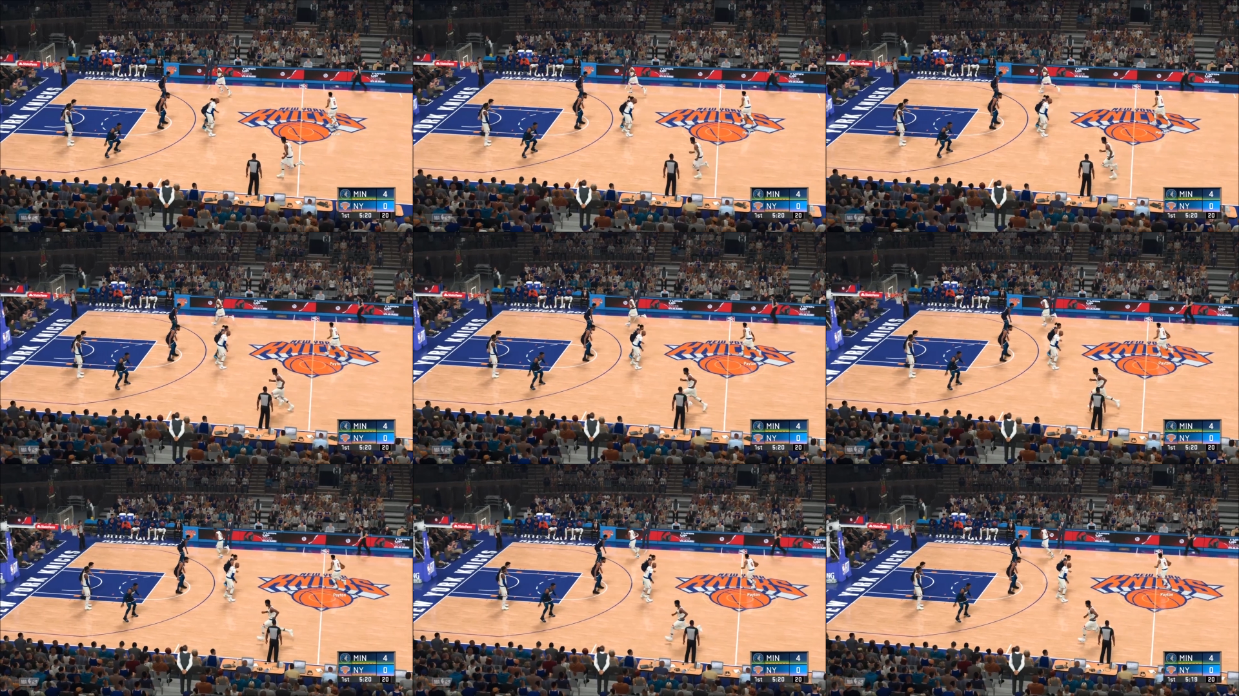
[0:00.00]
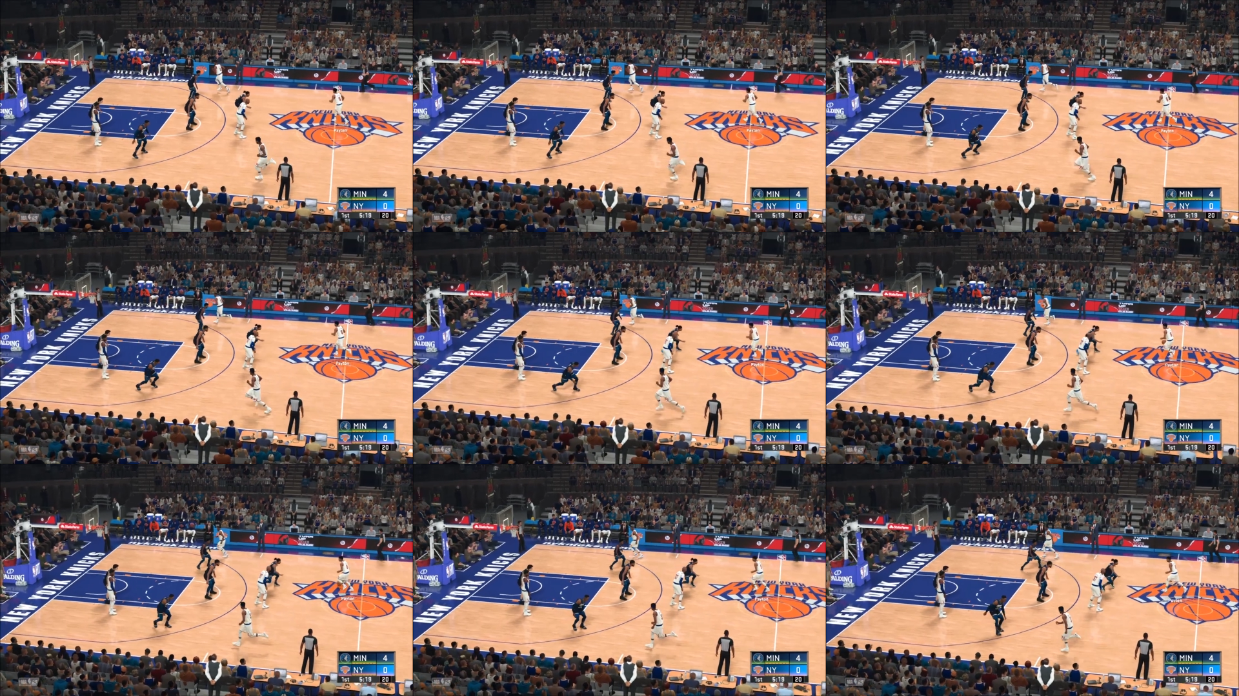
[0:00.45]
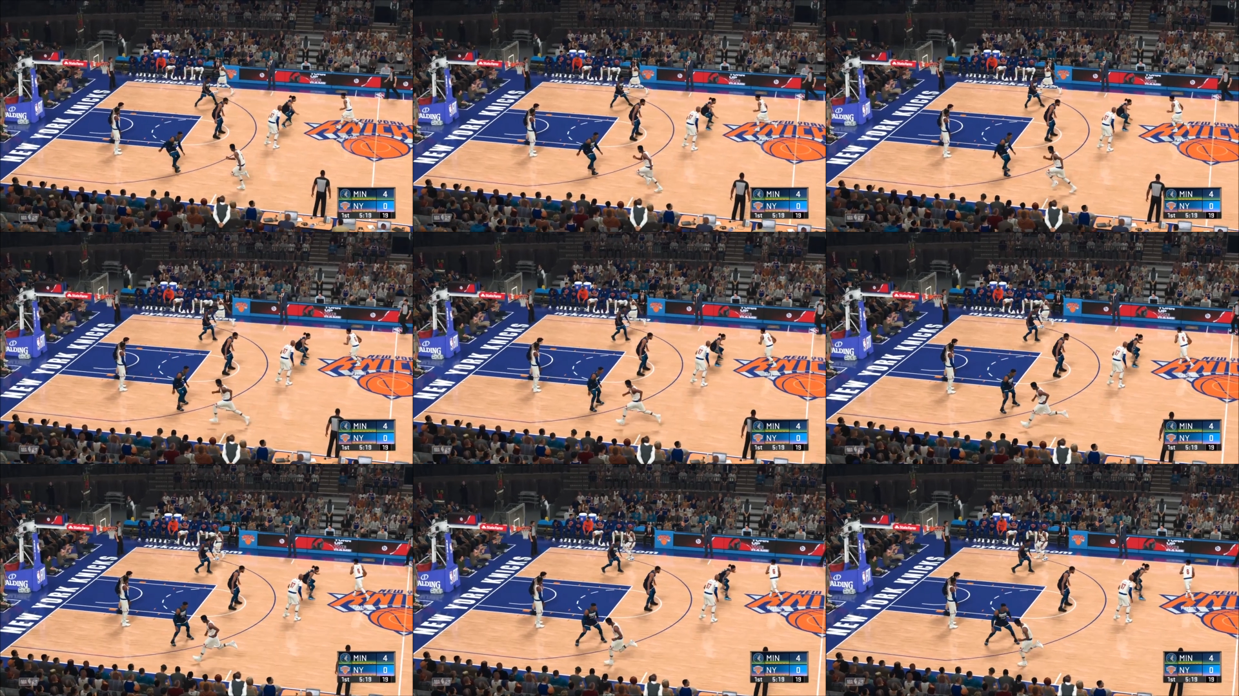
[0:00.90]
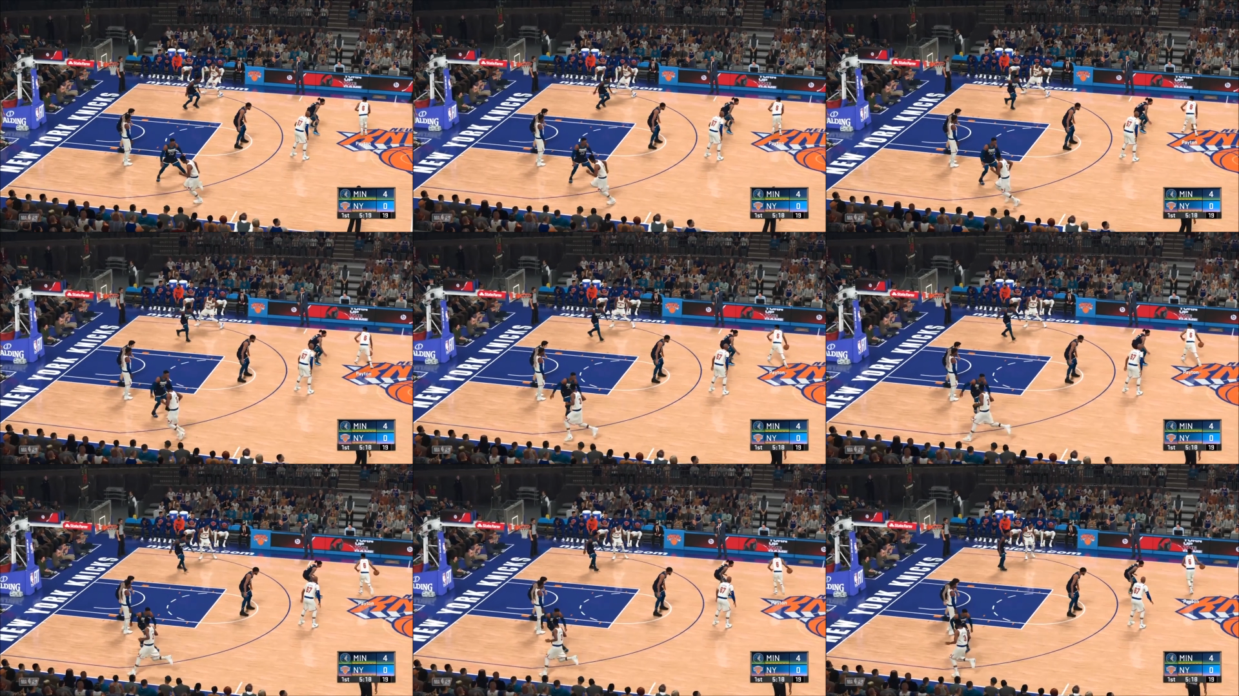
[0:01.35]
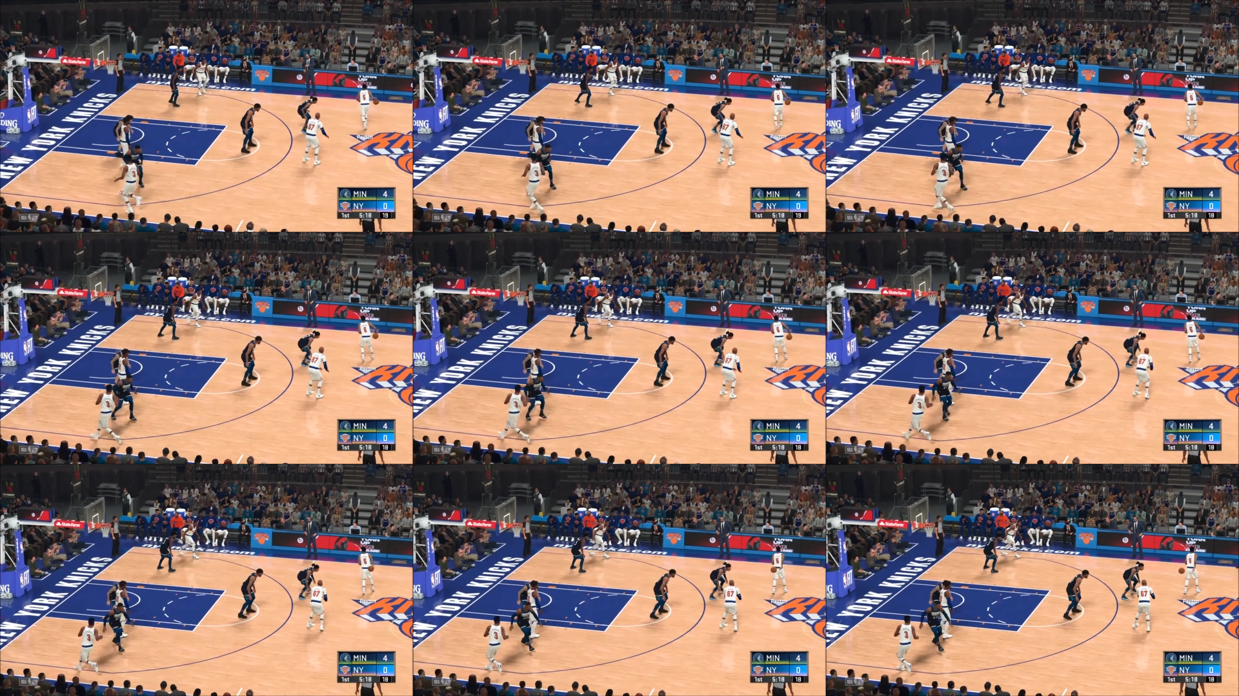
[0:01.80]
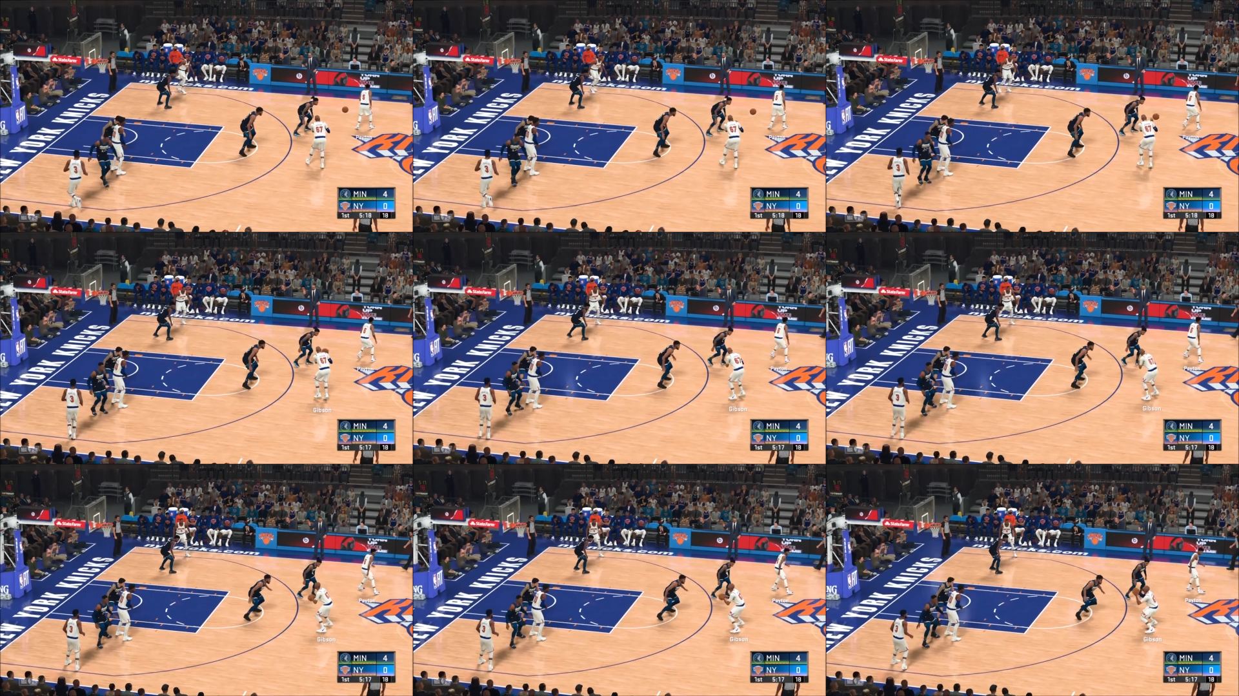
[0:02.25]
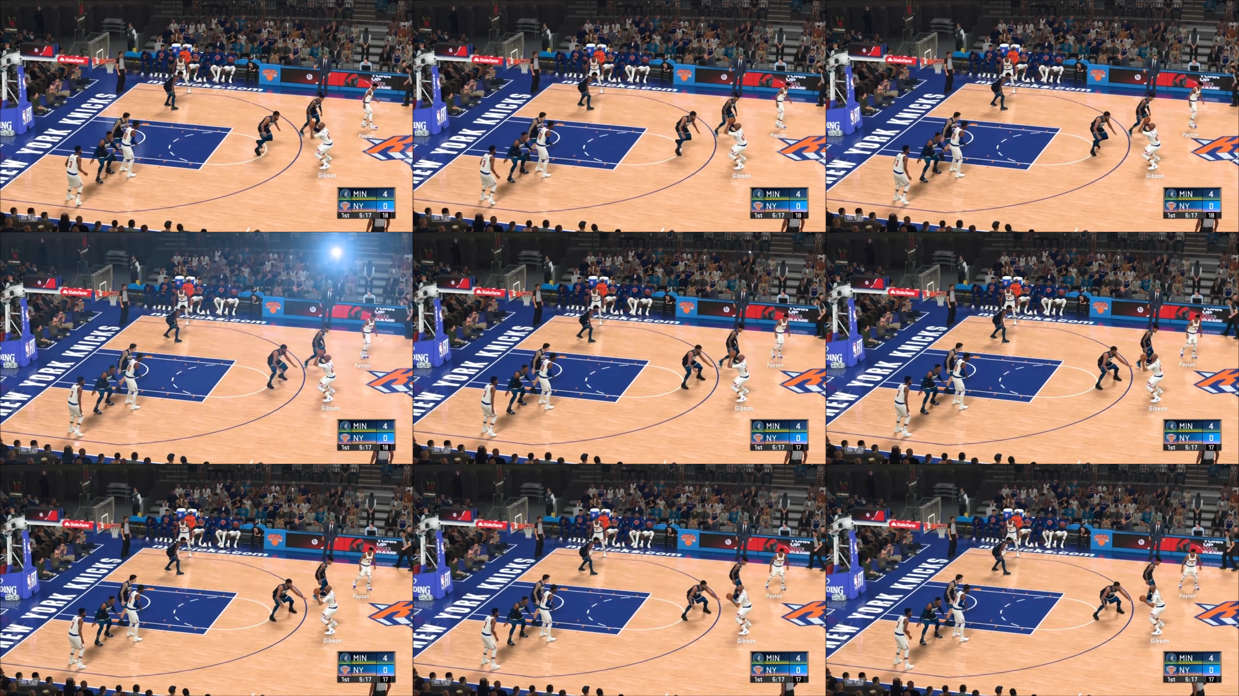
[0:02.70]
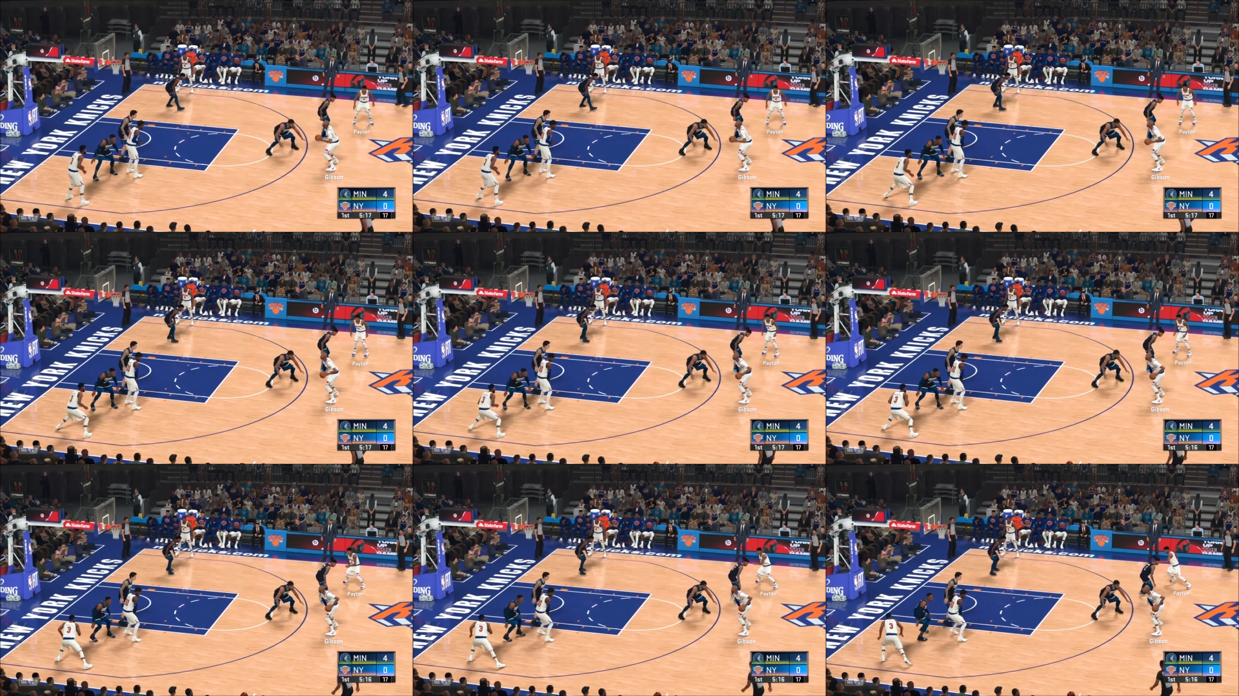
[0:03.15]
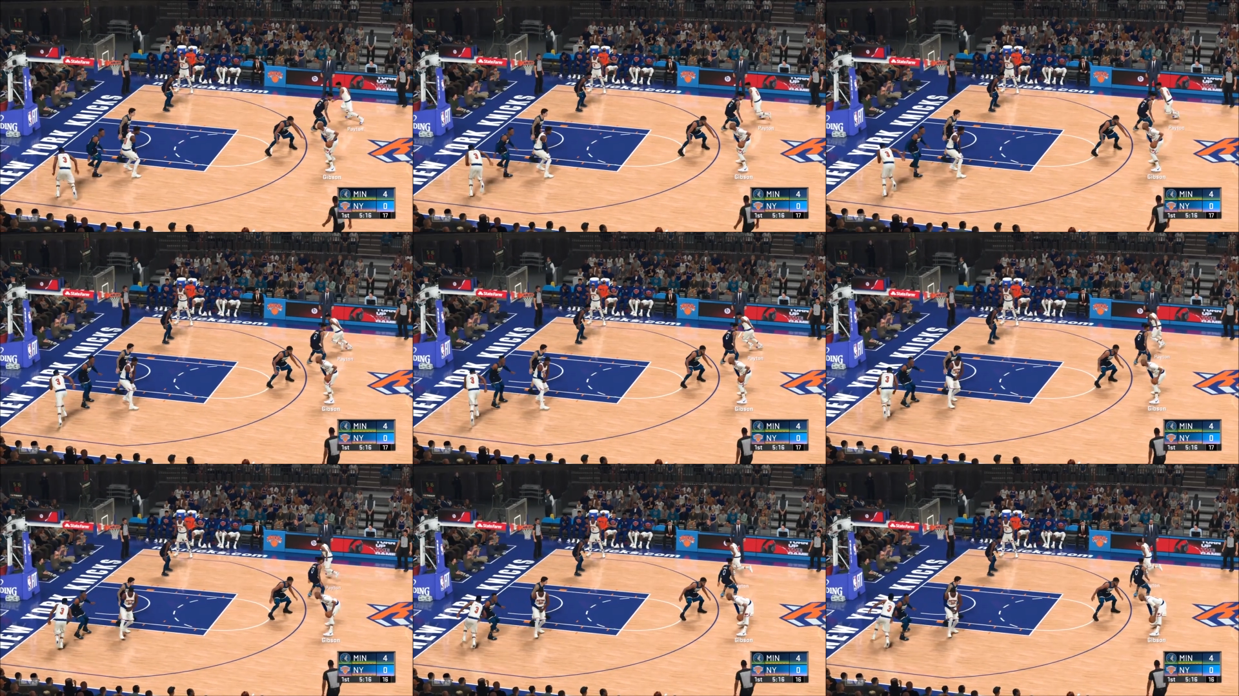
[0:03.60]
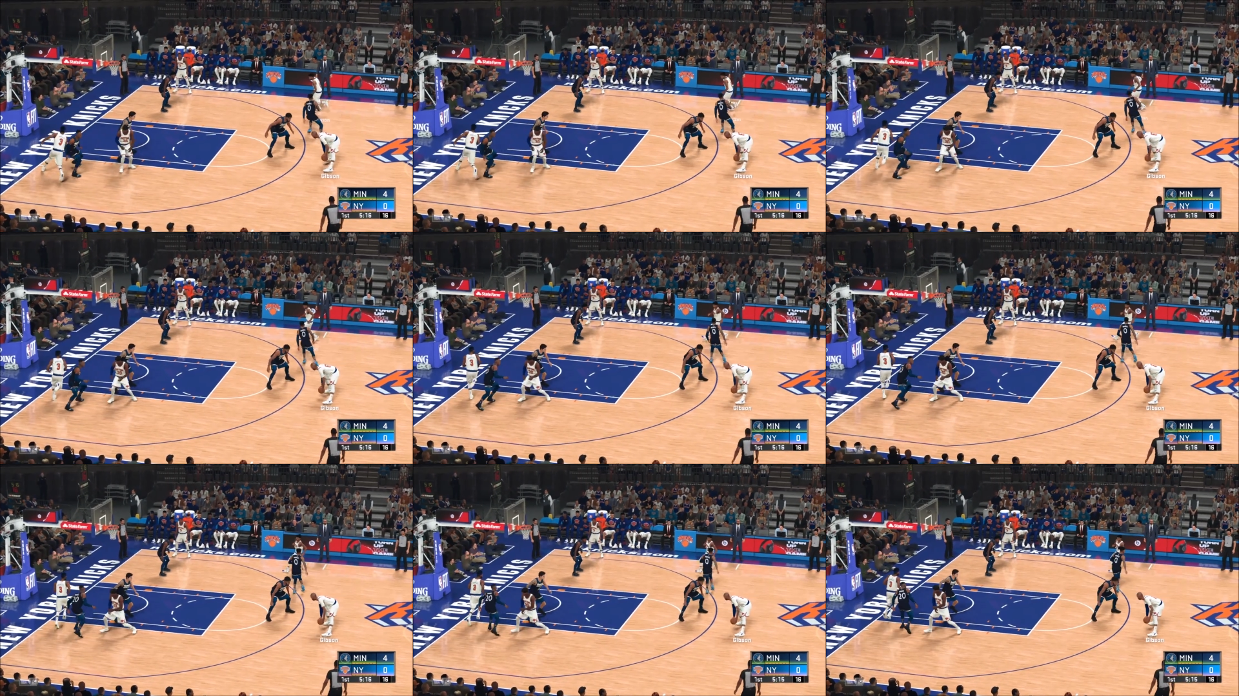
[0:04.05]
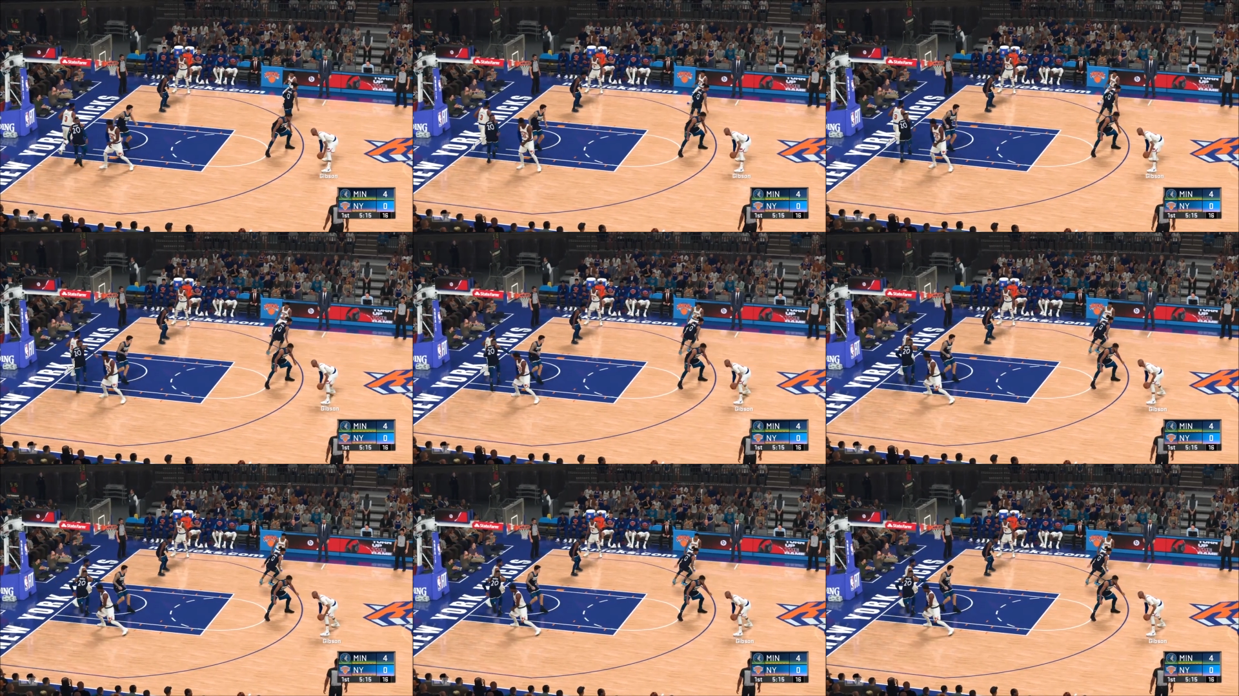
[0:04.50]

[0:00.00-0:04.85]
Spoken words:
No face is visible, so there are no lips to read.